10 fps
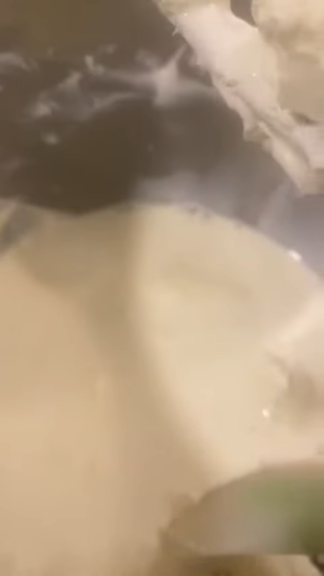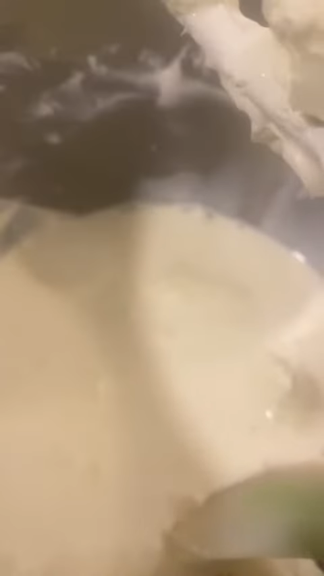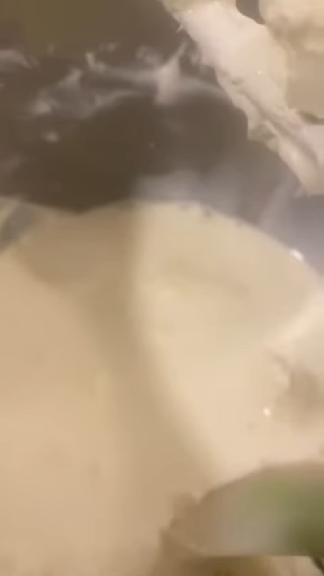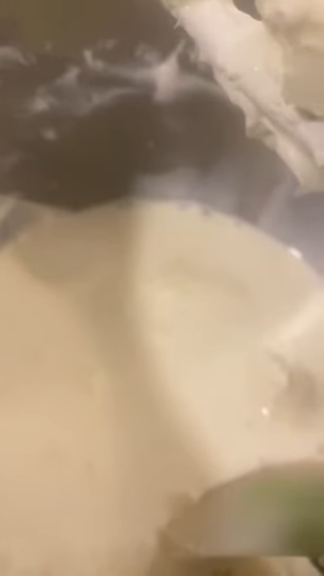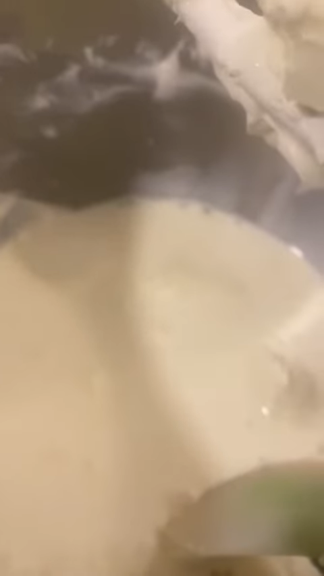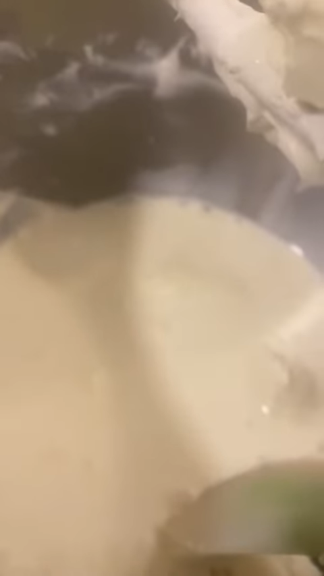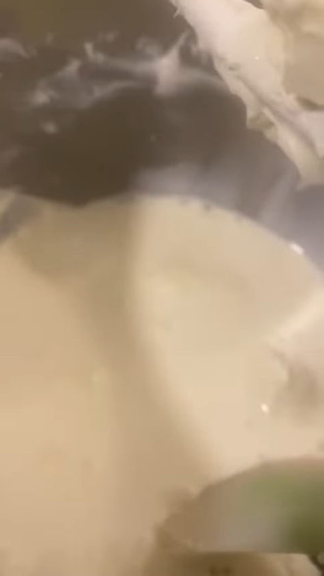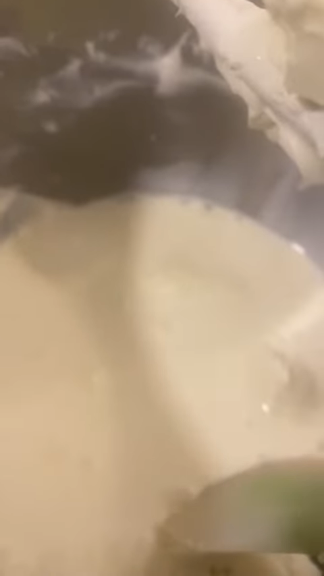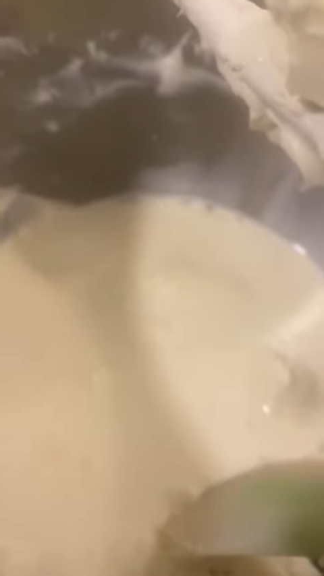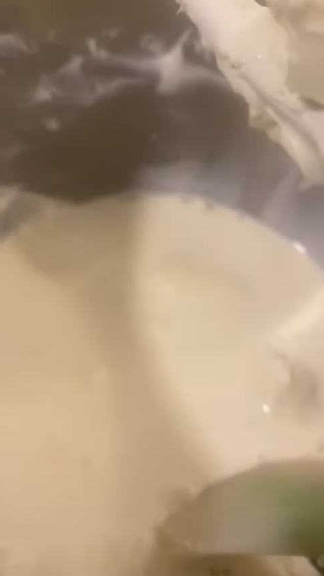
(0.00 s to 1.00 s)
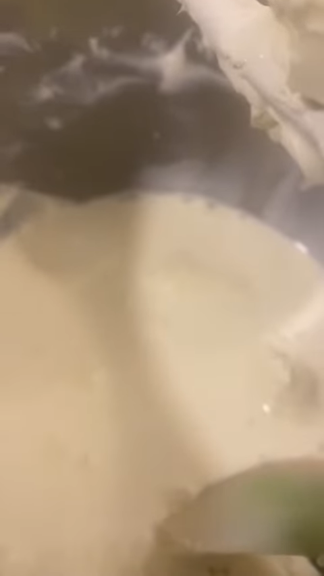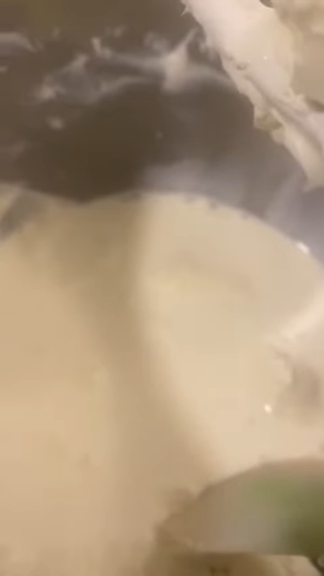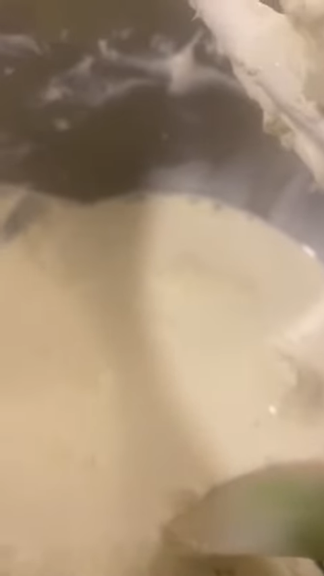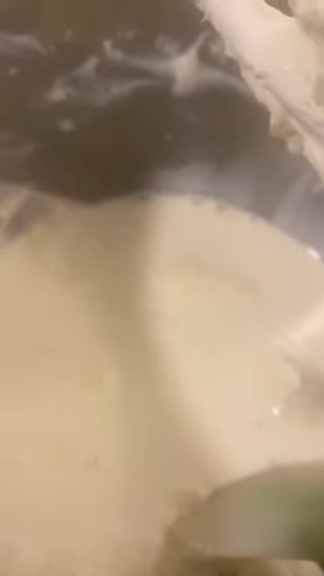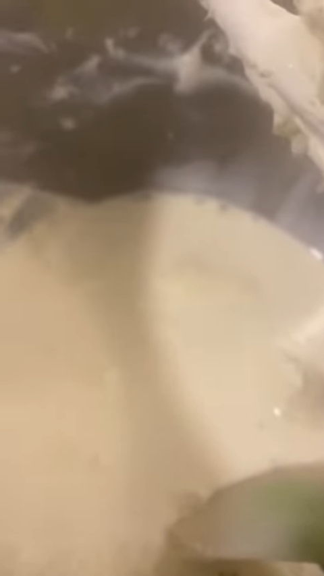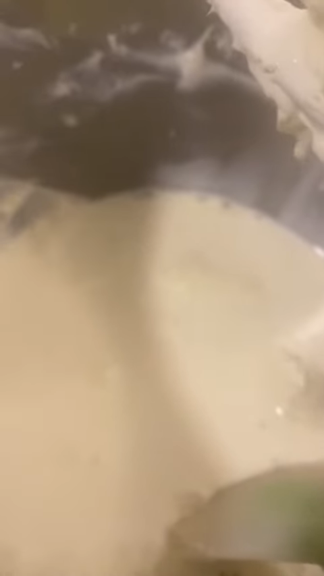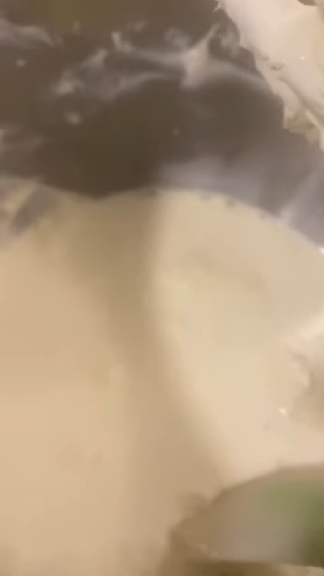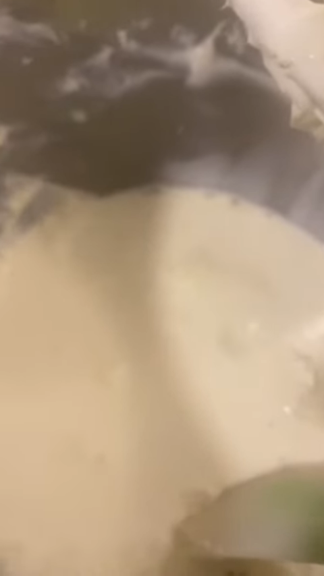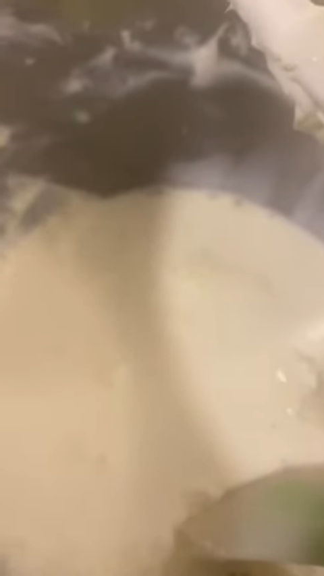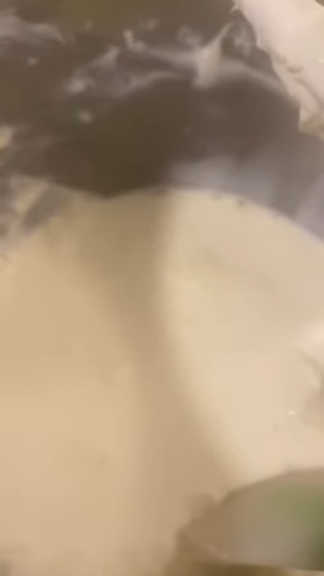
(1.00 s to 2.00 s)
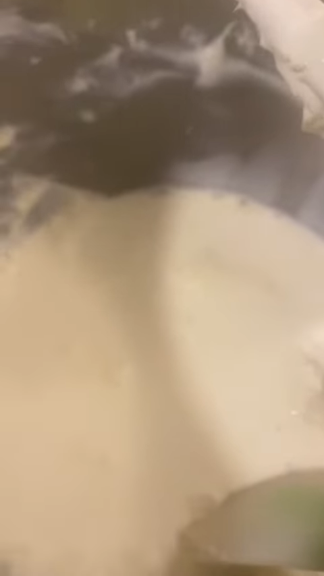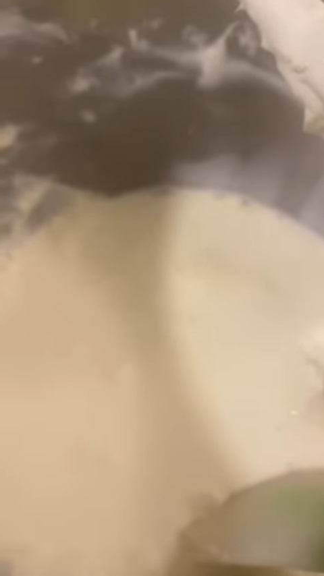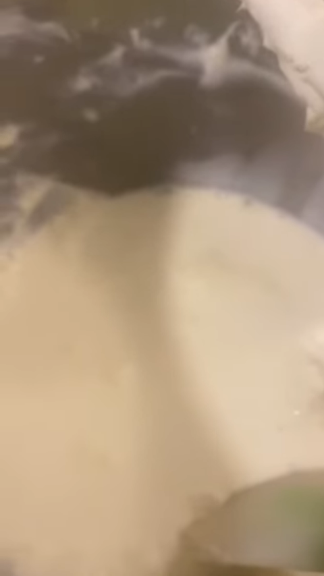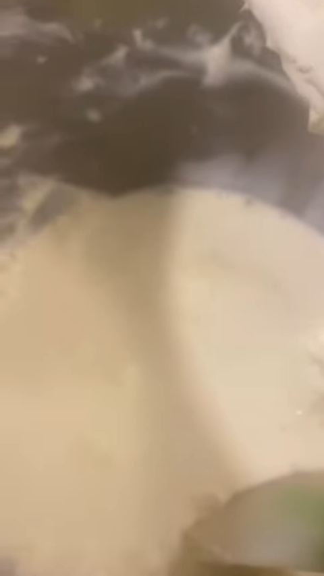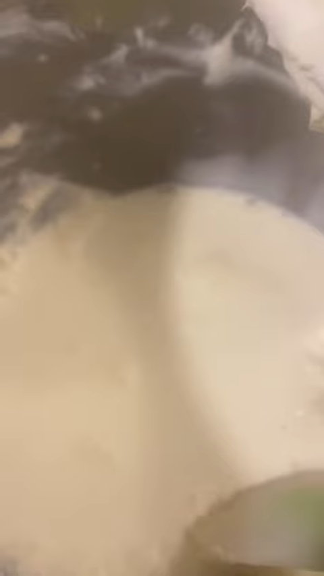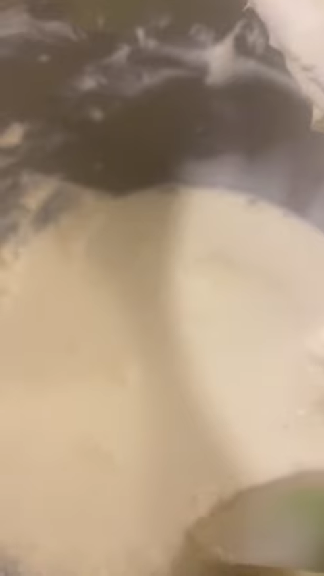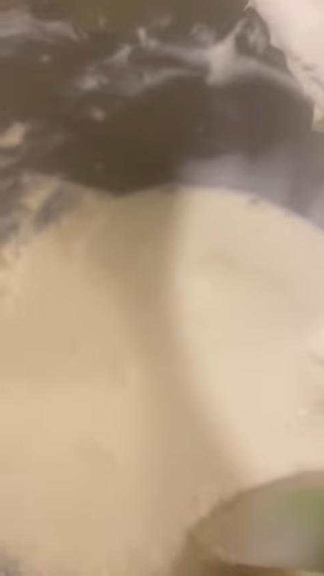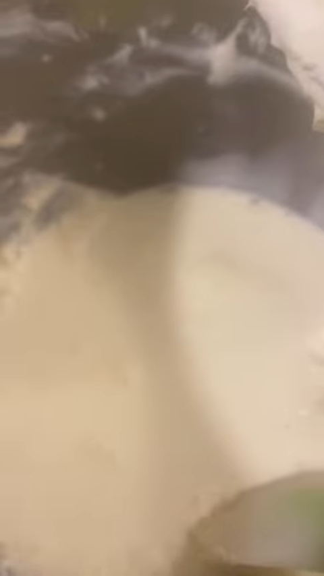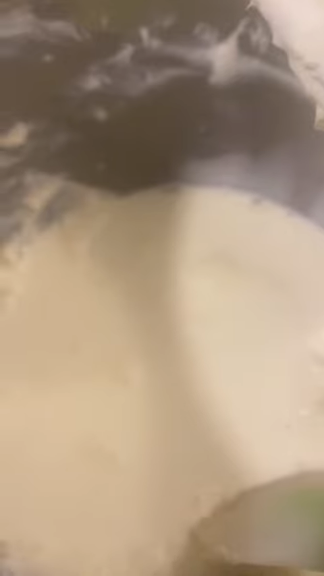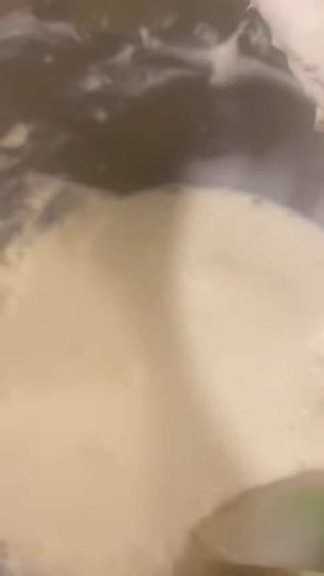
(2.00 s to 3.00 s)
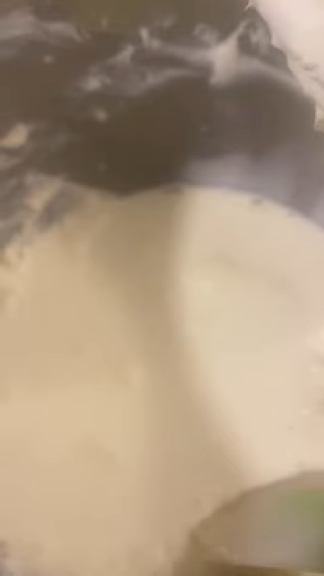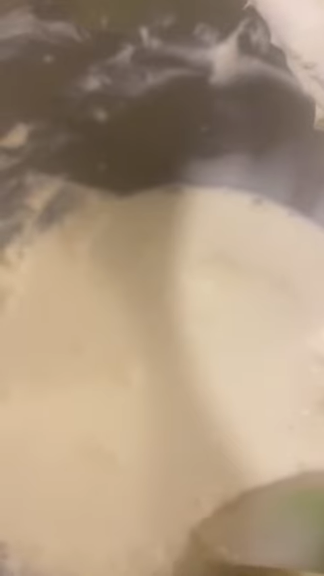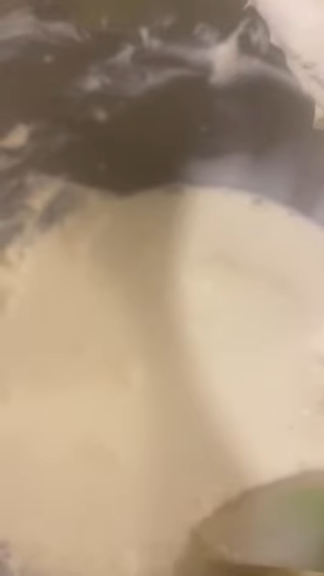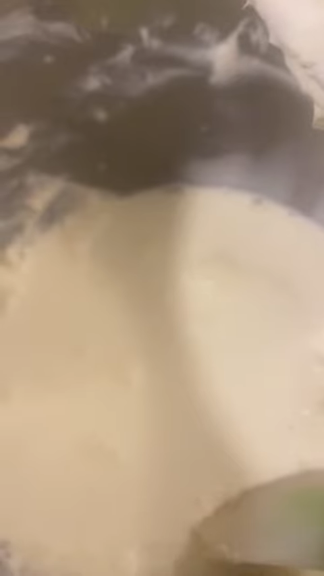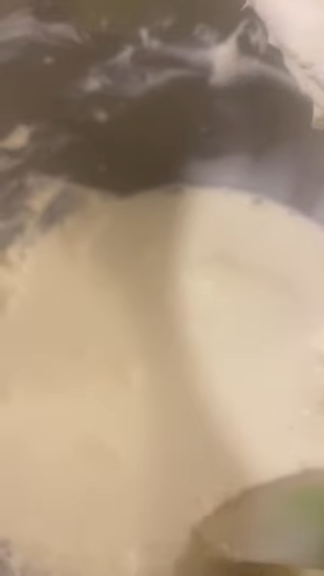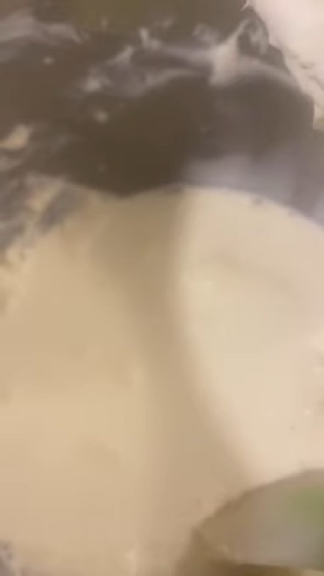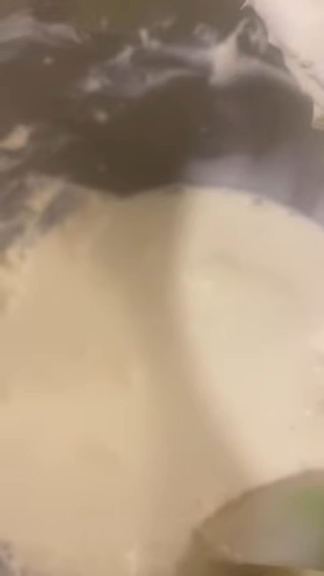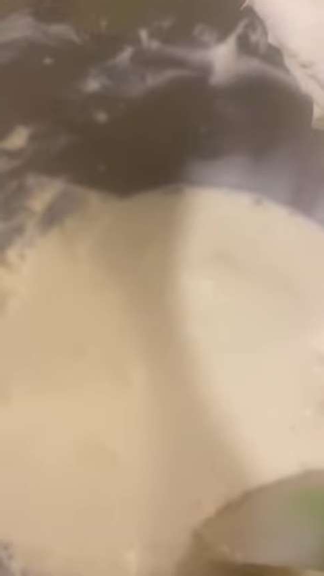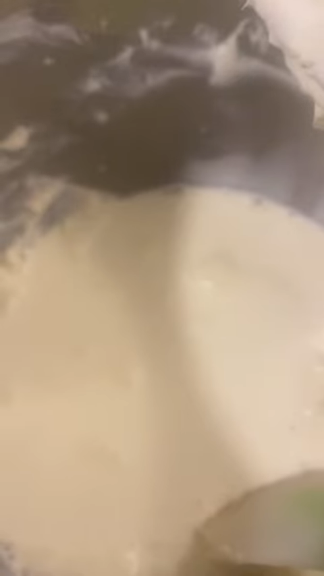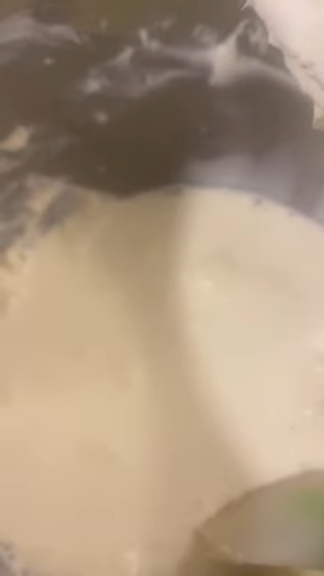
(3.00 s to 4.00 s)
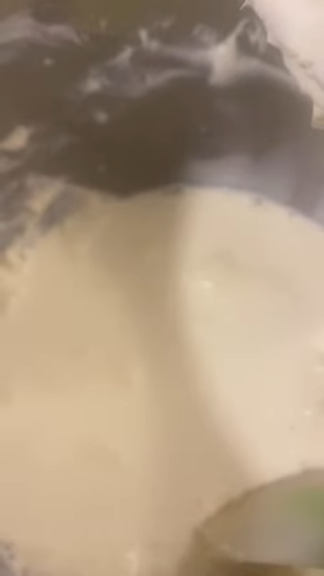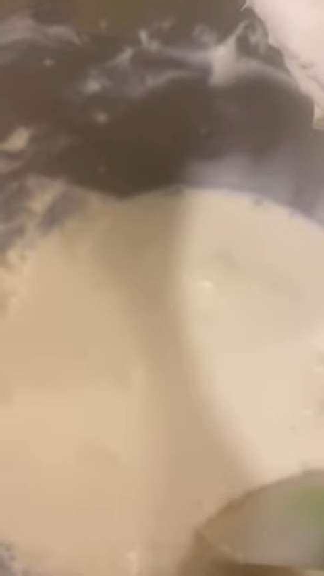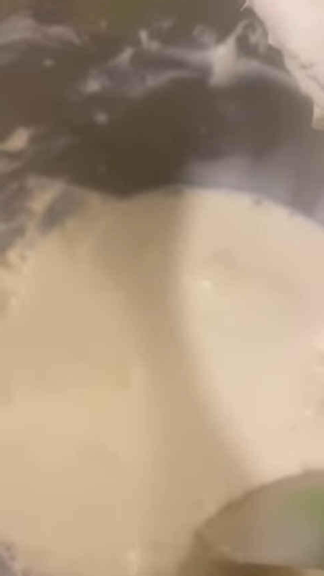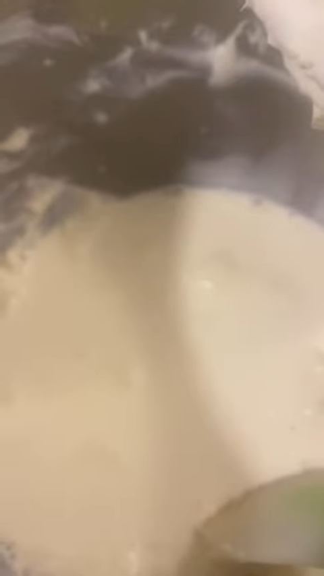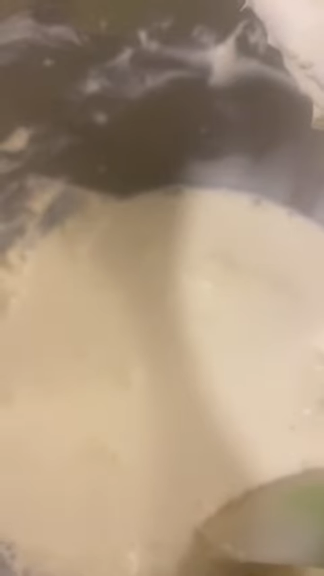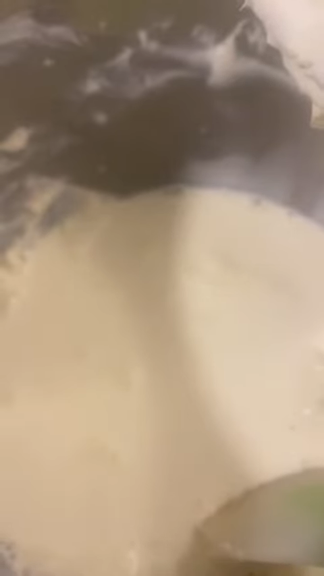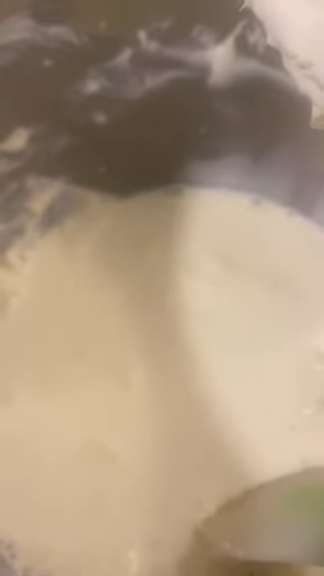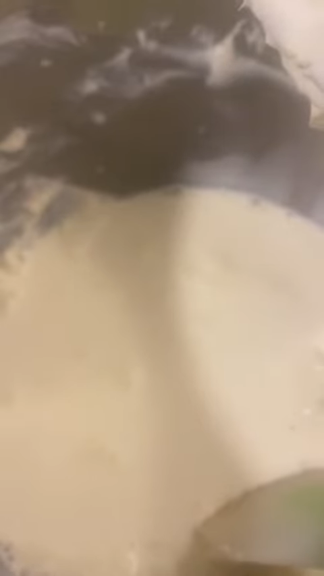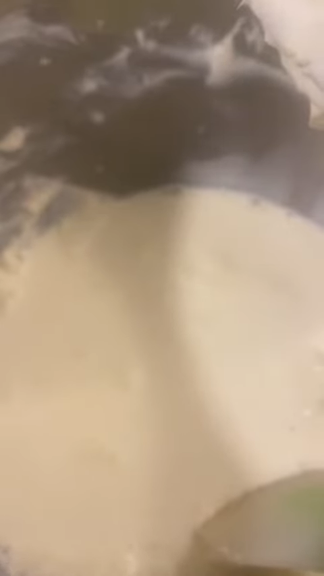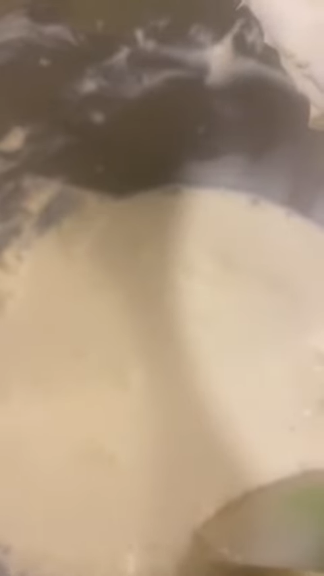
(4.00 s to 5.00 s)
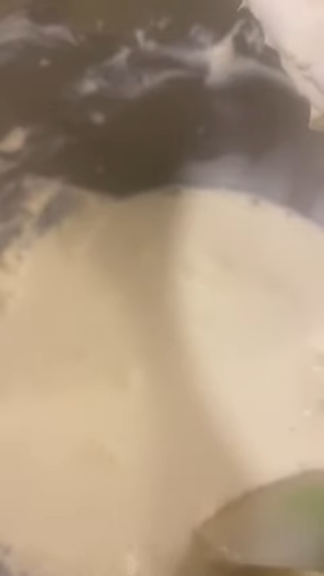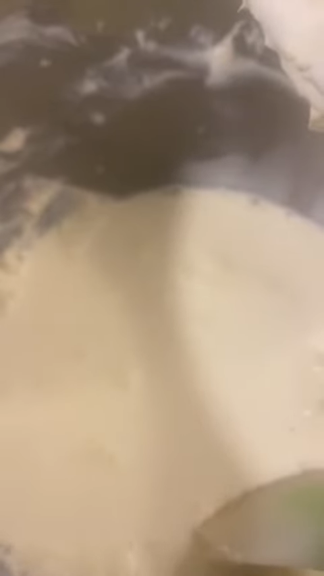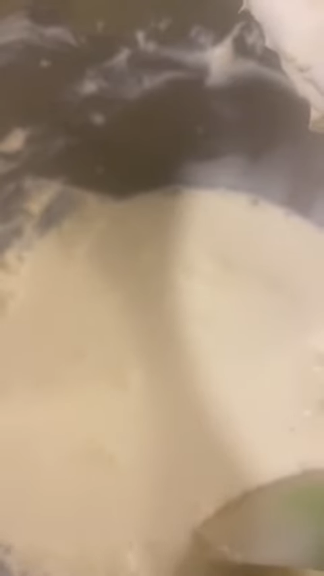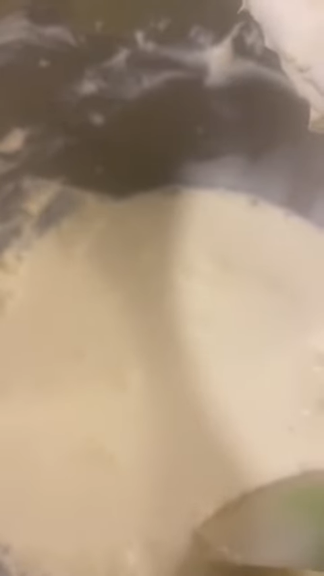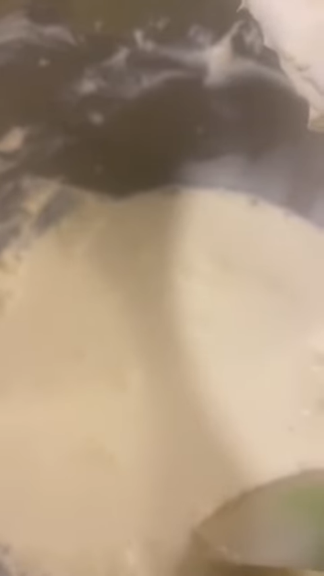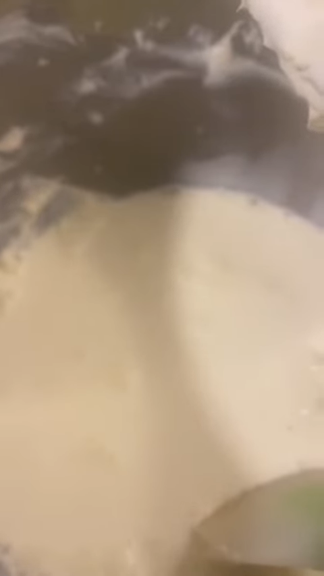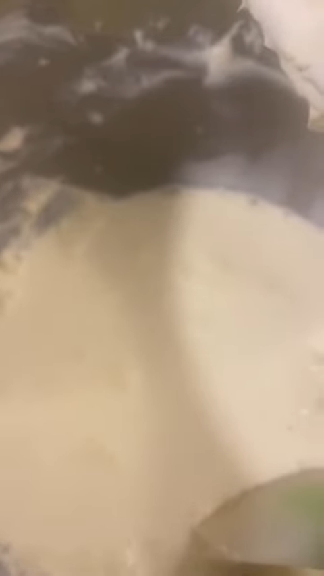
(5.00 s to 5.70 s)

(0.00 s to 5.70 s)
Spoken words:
No face is visible, so there are no lips to read.